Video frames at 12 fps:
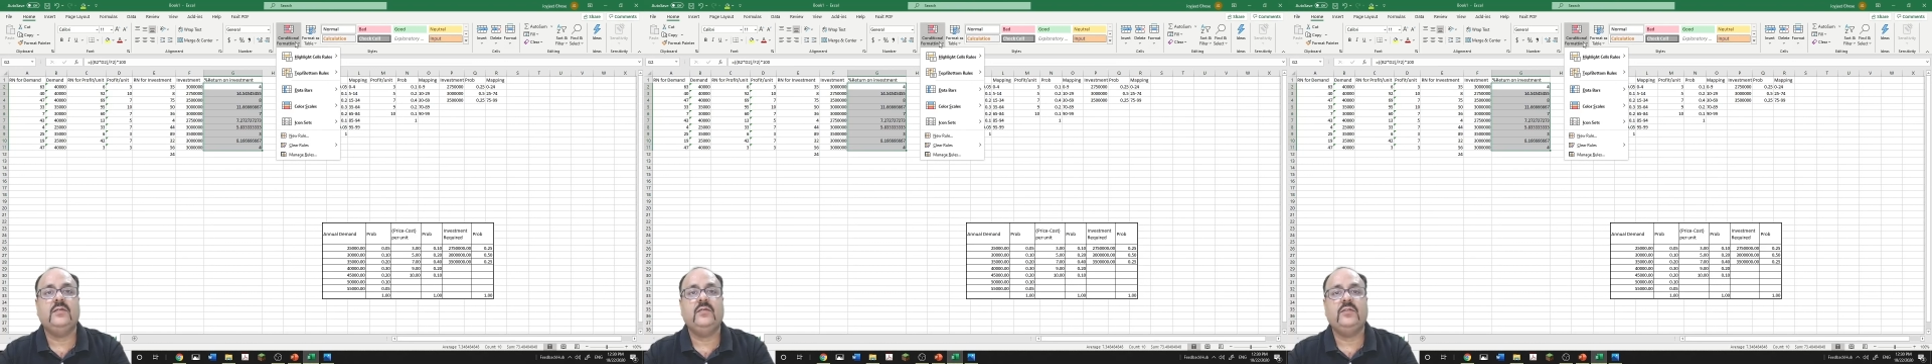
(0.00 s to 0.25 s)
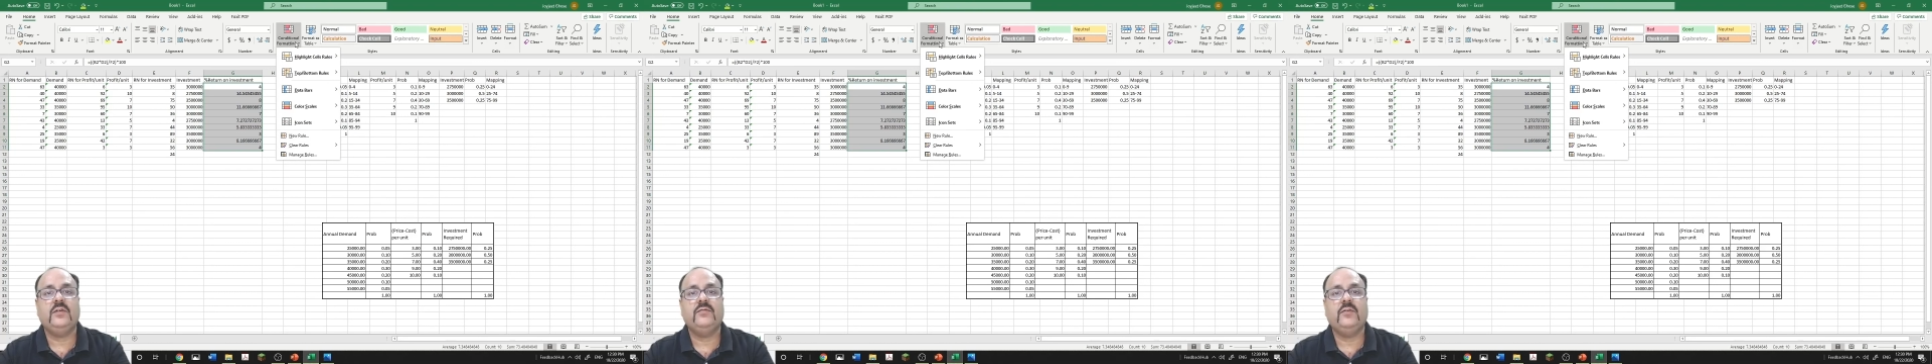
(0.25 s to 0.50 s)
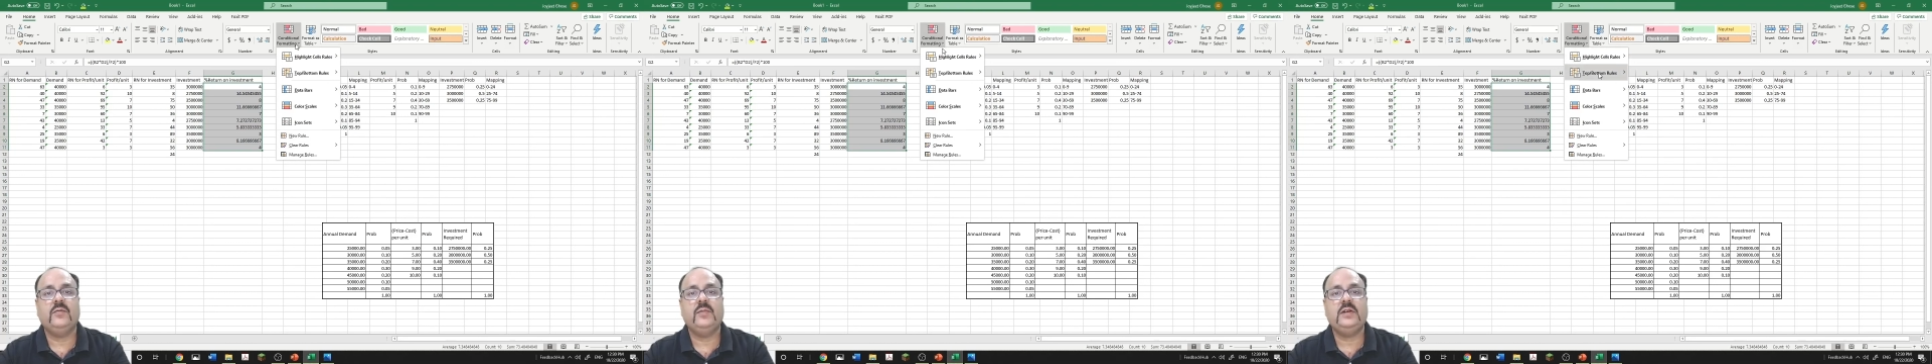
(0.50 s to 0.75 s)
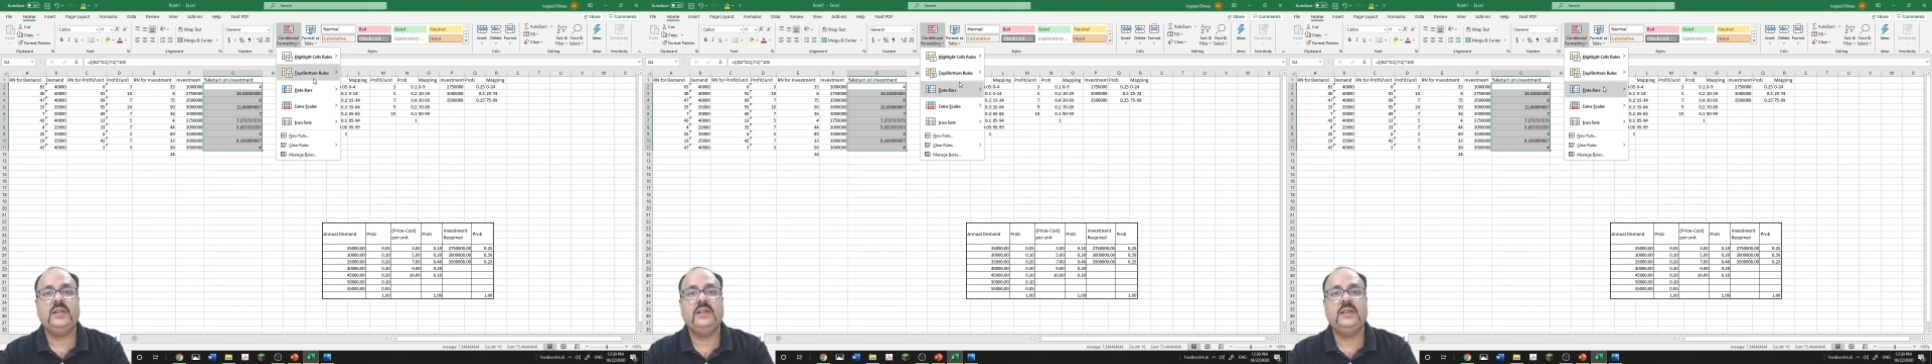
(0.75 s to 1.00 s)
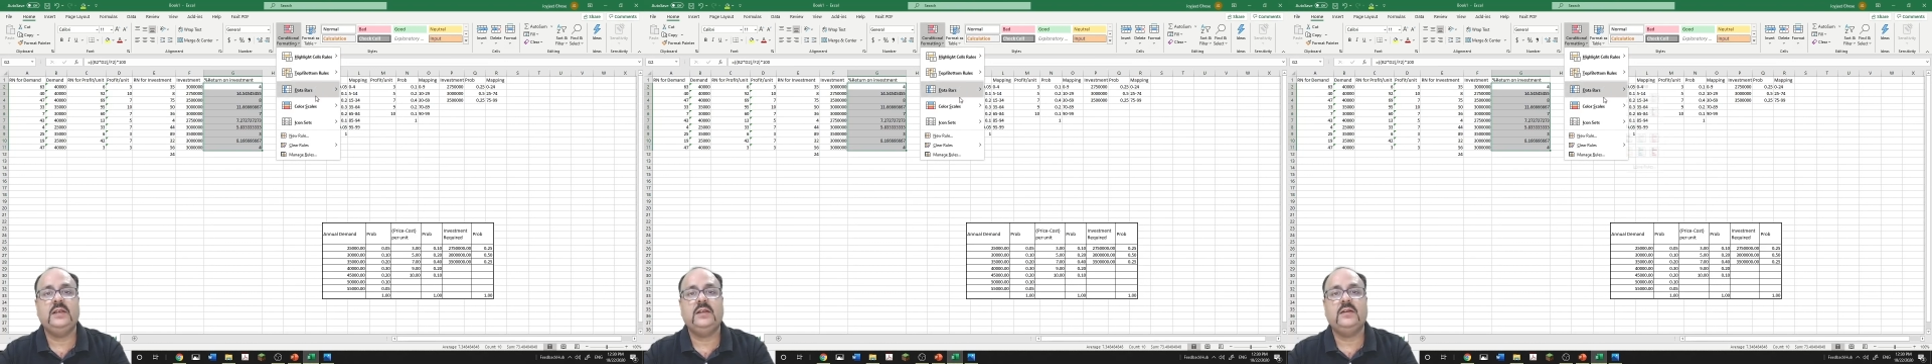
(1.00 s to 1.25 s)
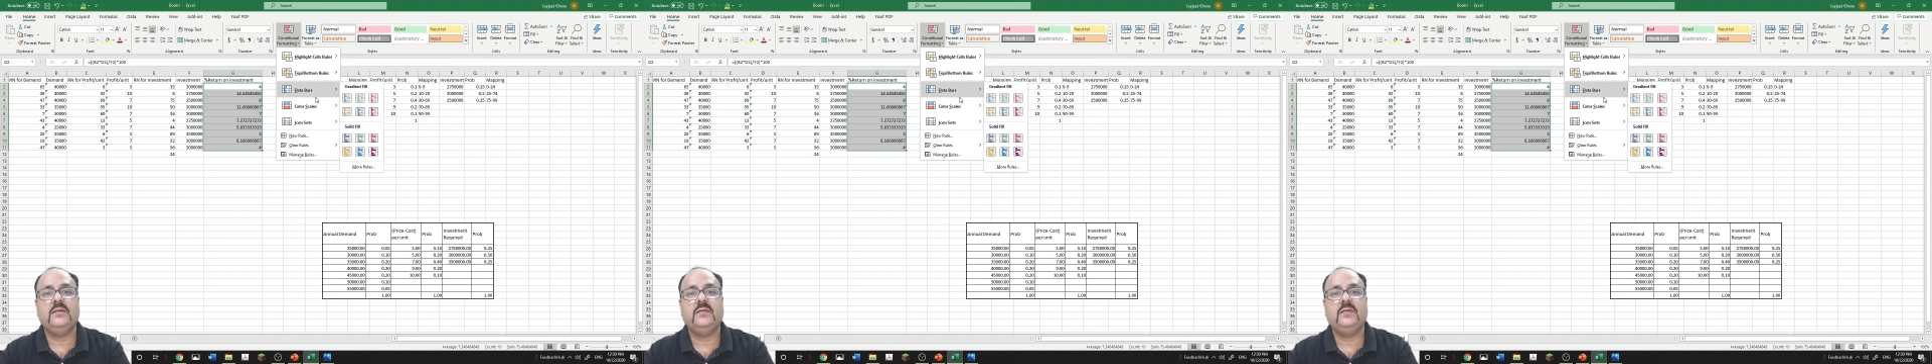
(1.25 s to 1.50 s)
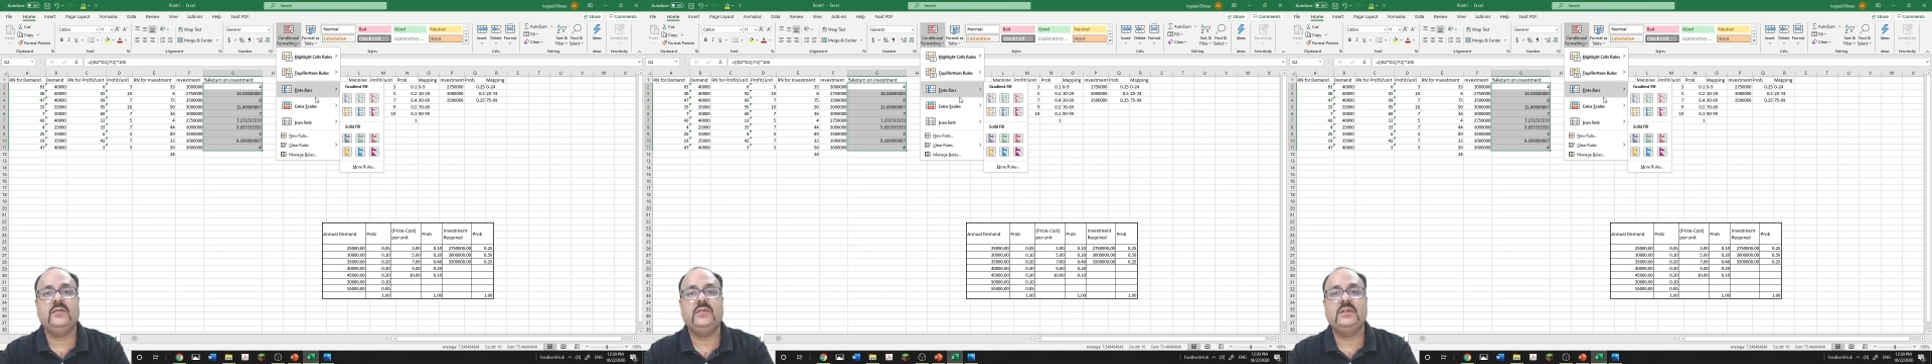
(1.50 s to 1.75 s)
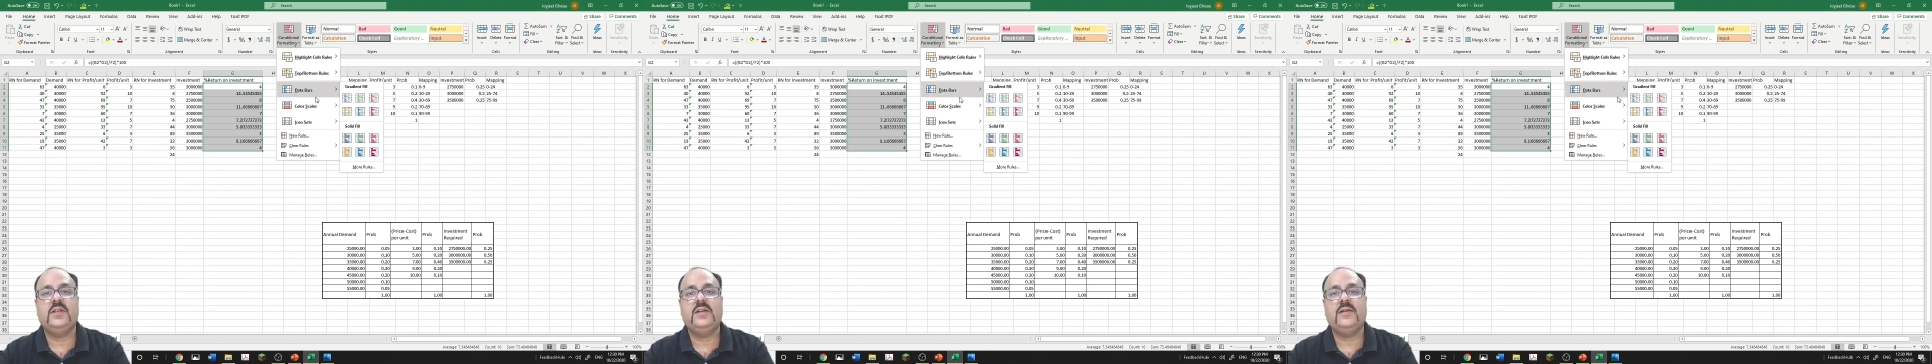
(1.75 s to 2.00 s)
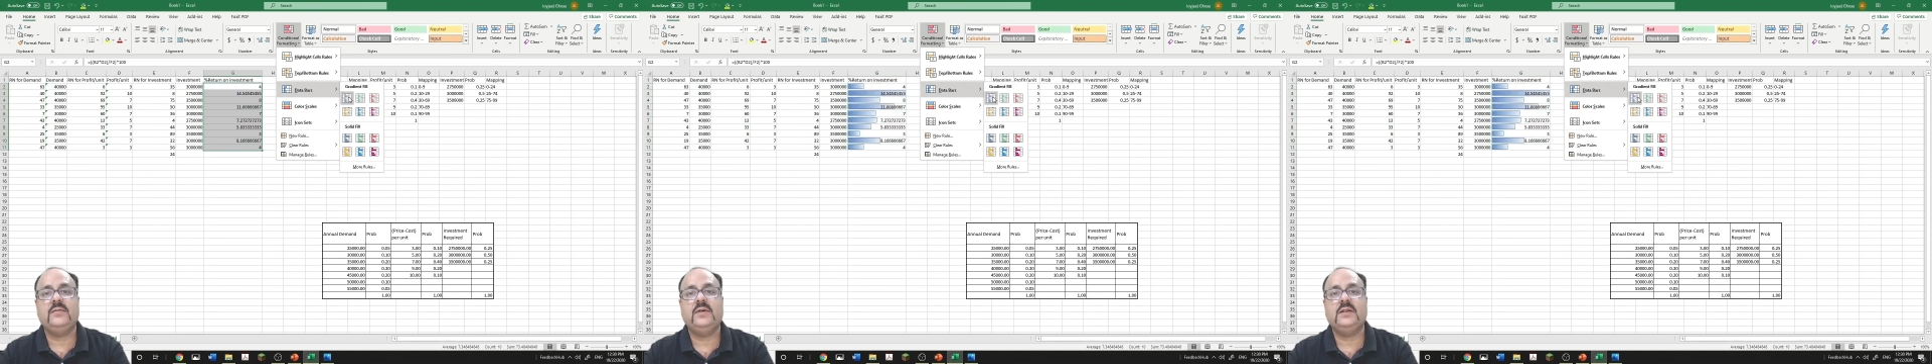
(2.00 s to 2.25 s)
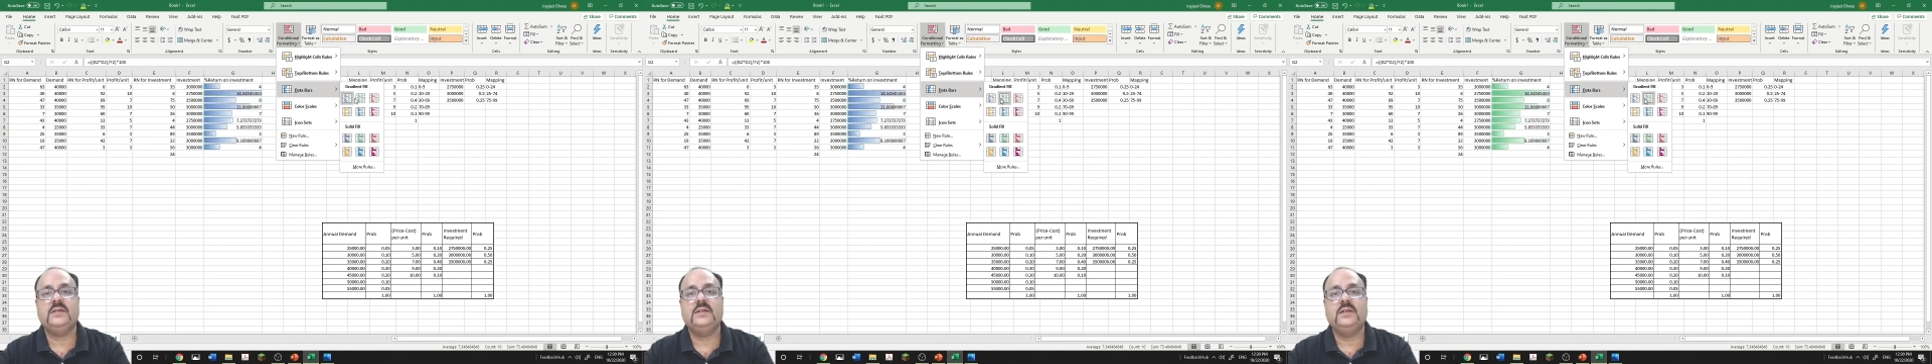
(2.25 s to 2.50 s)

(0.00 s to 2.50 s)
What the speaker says: some formatting here using data bars,